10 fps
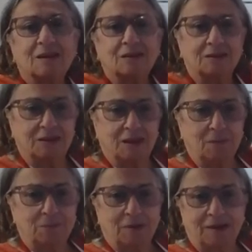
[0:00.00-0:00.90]
Because if
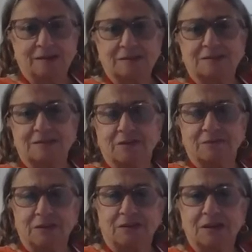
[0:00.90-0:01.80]
you can see it
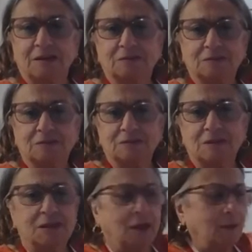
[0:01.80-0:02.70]
all okay,
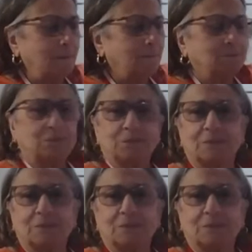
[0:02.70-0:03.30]
then